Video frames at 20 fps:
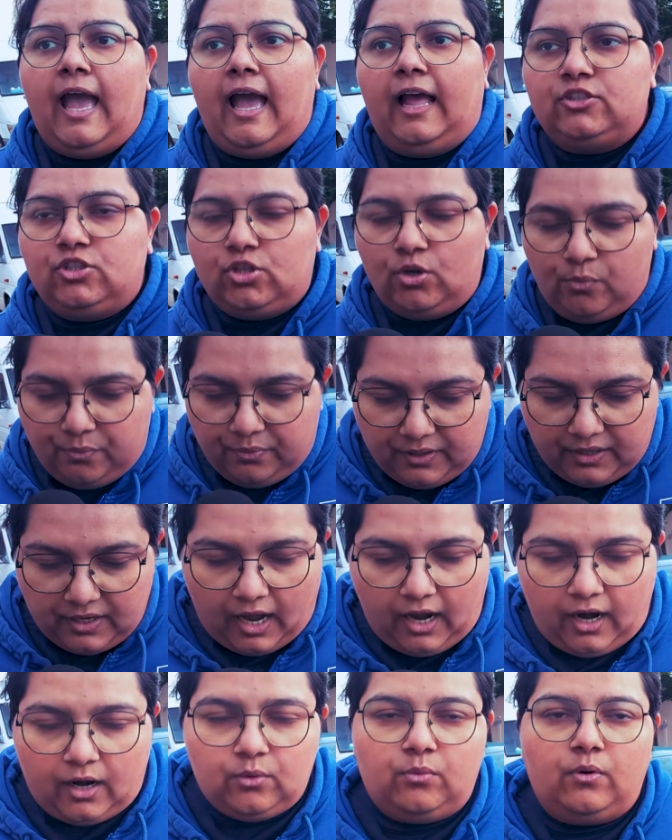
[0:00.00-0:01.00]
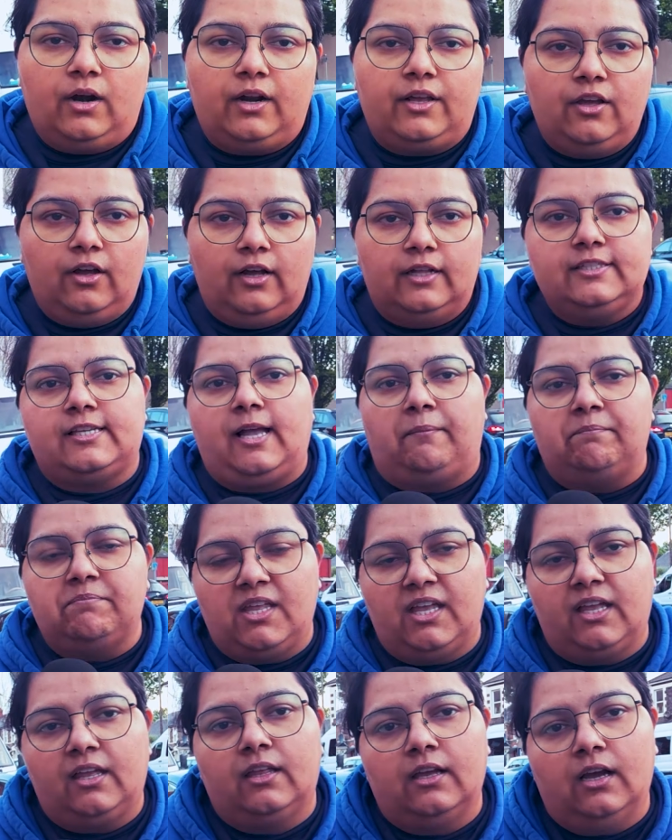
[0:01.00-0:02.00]
And so we are working on
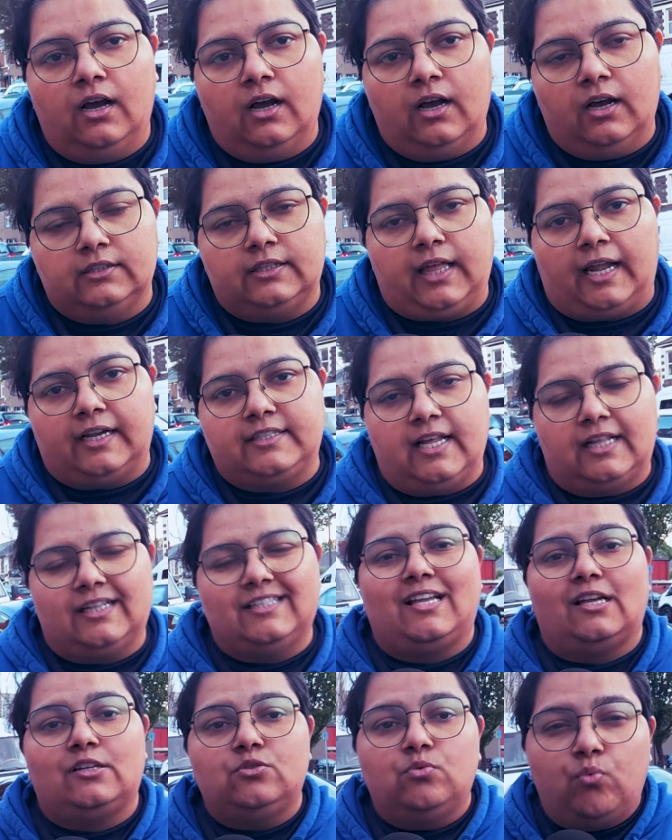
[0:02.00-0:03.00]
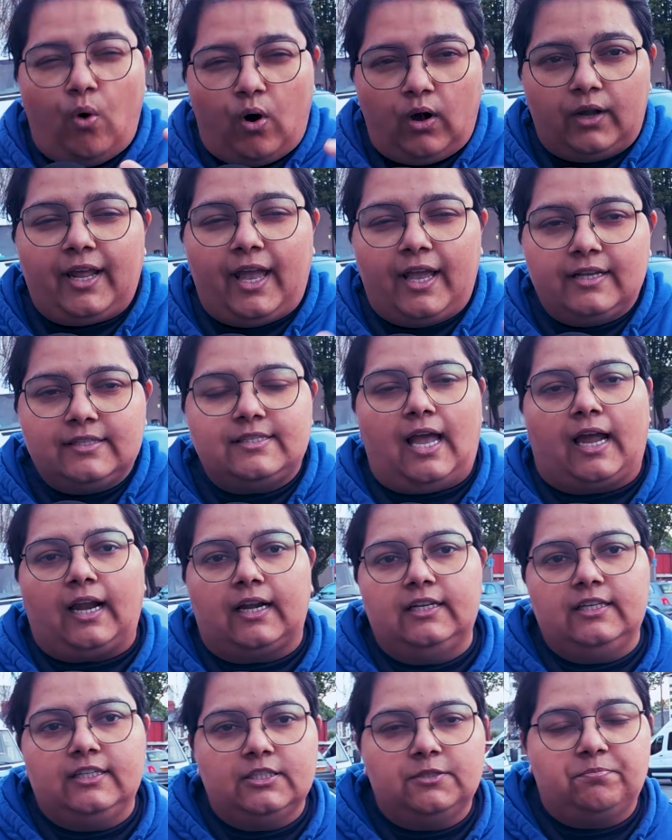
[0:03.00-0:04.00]
something that tells us what
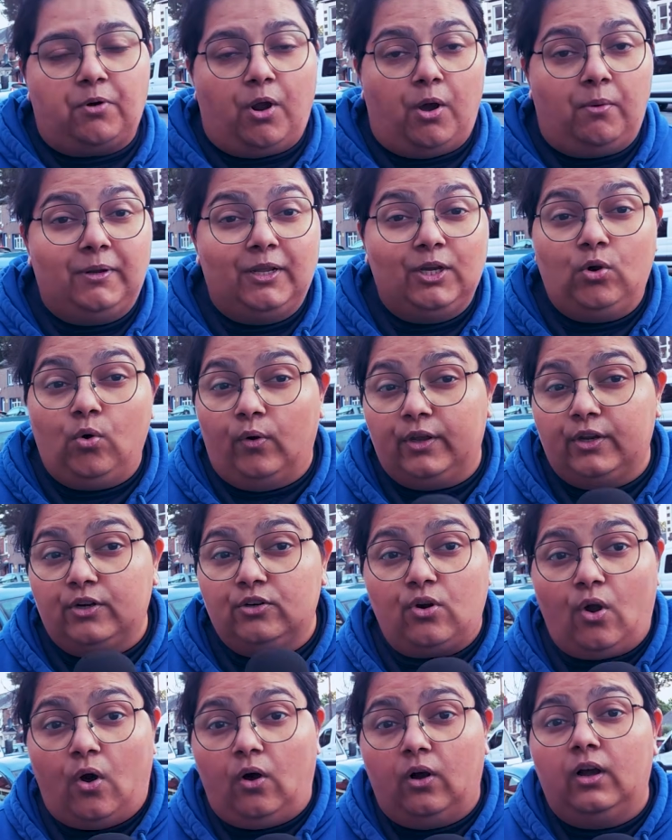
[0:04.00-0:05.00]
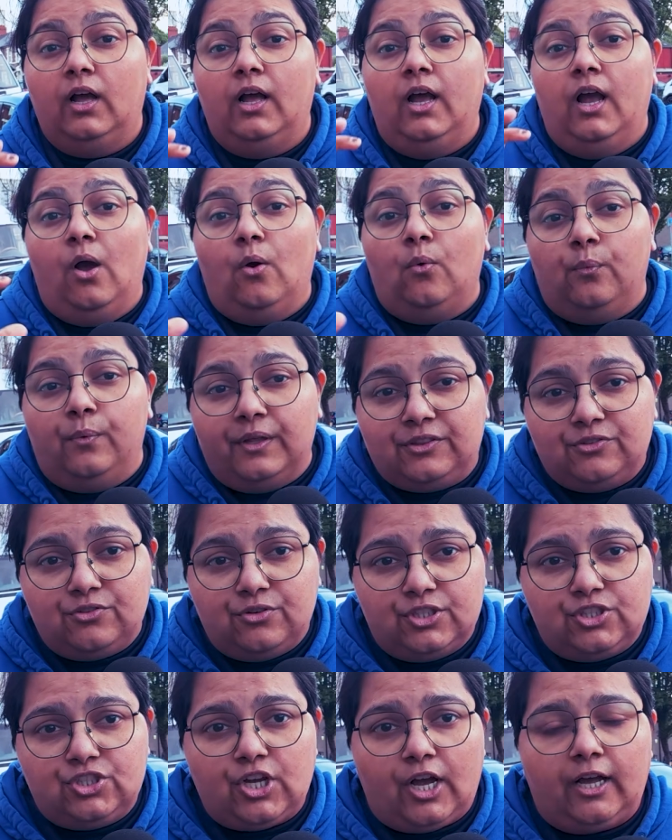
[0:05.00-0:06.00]
exactly is probably going wrong with
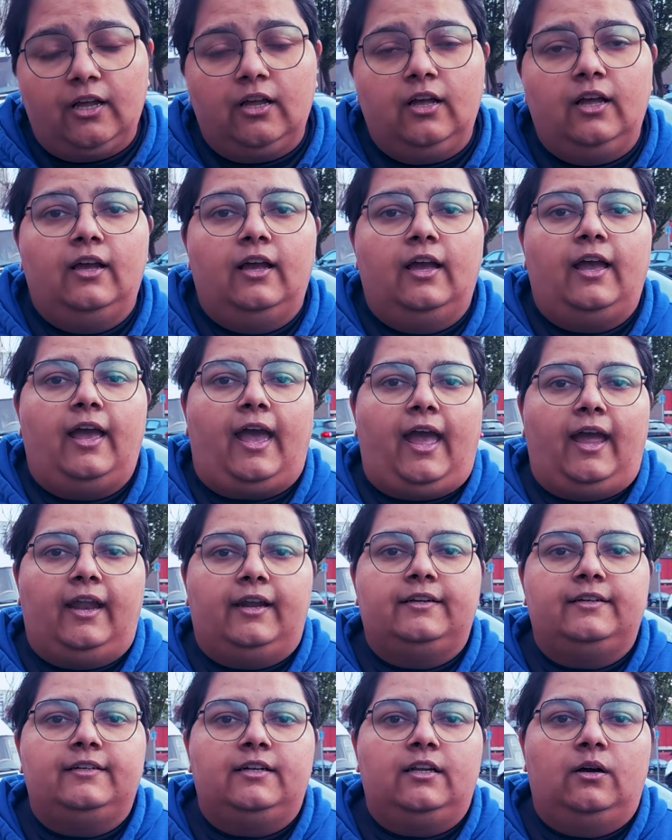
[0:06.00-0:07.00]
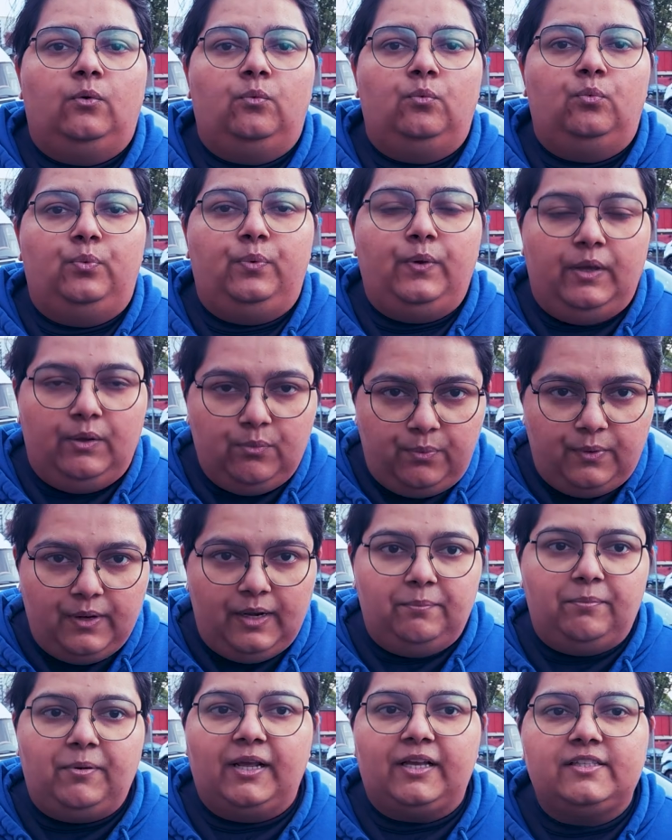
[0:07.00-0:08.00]
Richa, and we
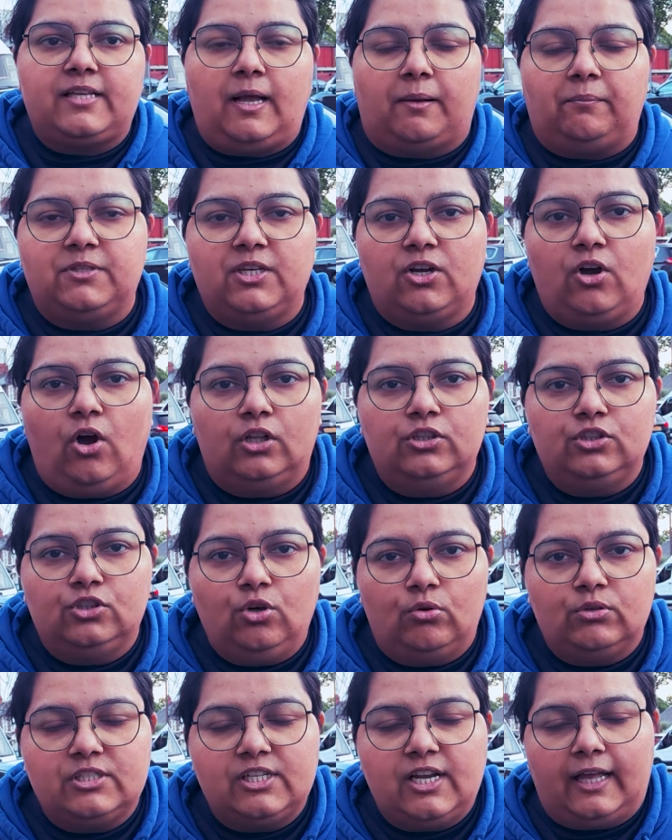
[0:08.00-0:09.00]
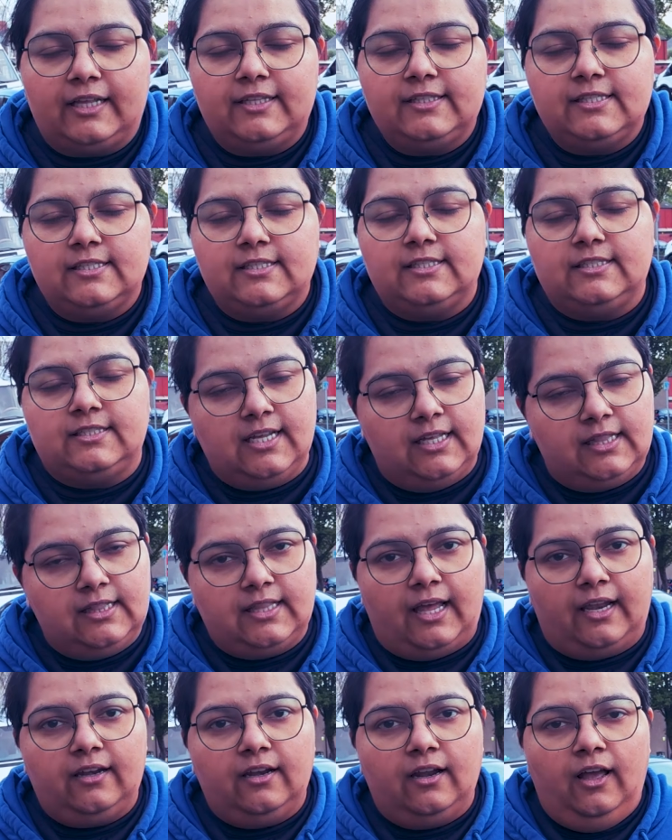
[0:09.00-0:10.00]
will bring something on those lines.
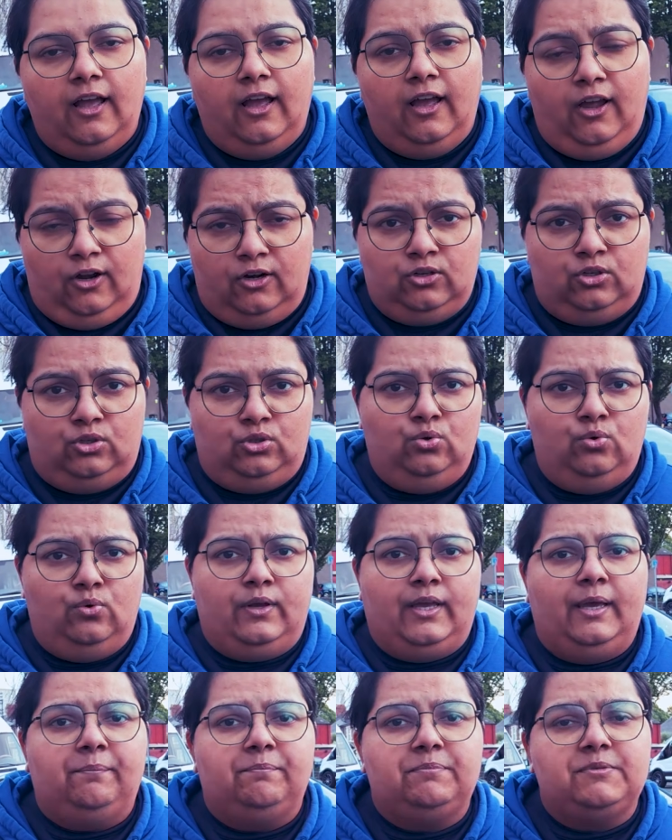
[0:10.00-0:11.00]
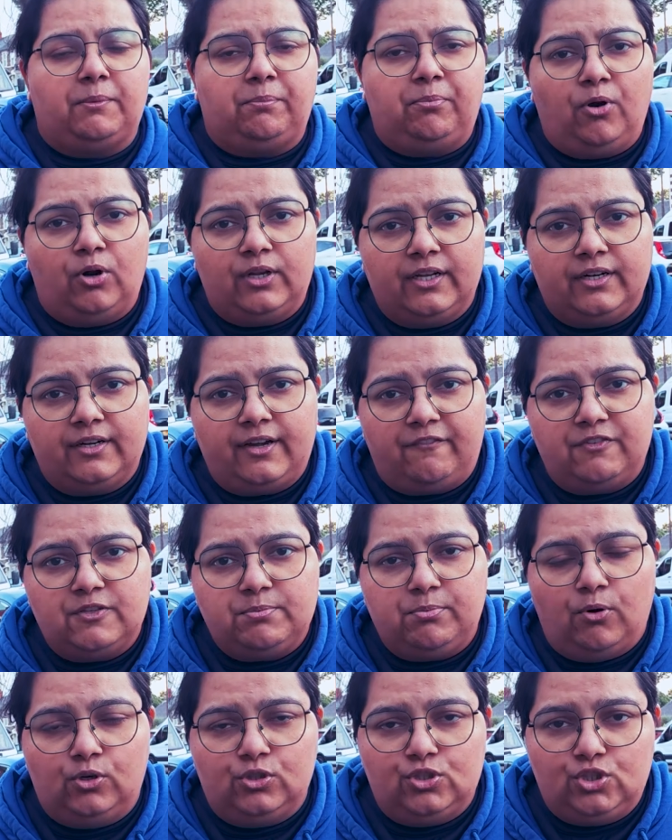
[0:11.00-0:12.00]
Till then, do keep supporting
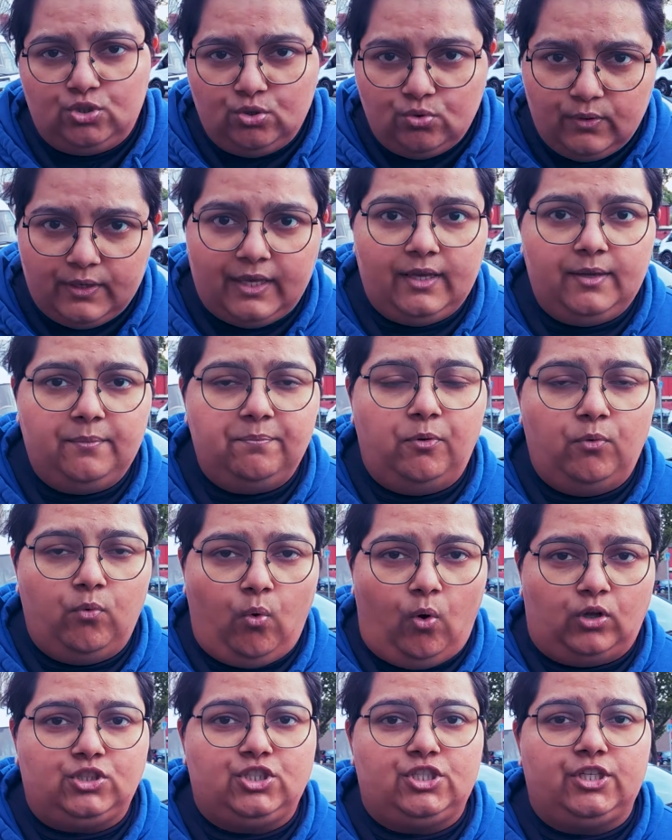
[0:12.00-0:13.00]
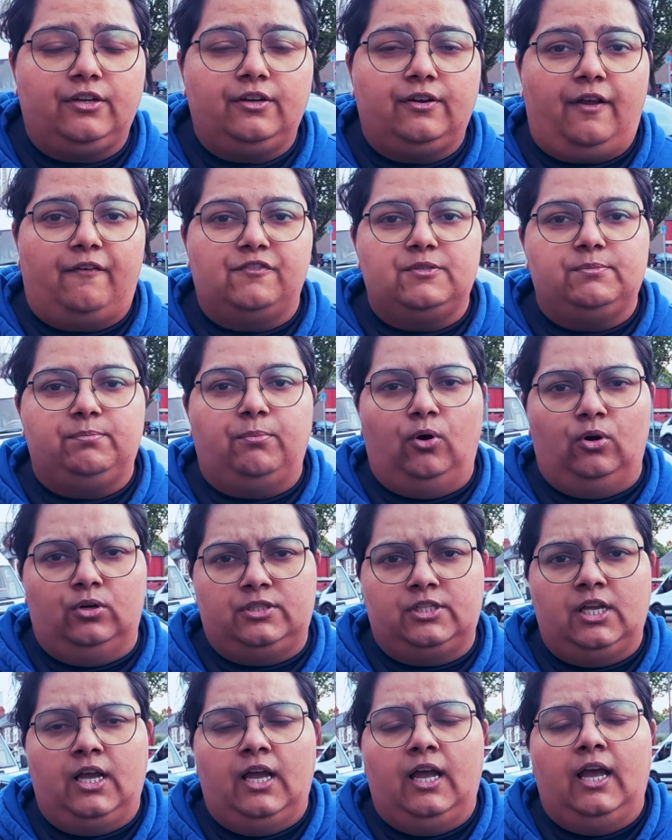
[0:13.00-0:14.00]
Revsportz. Do keep watching
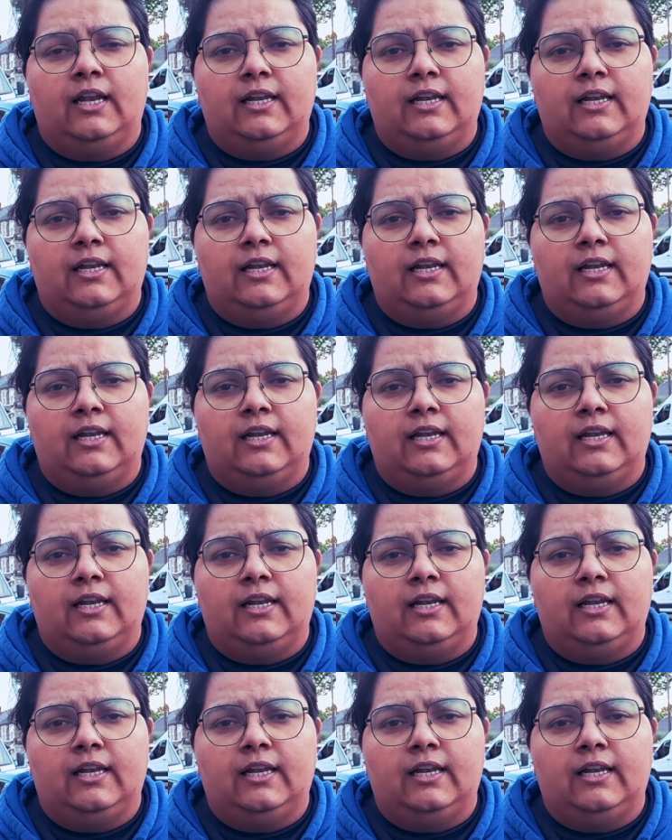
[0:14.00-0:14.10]
Revsportz.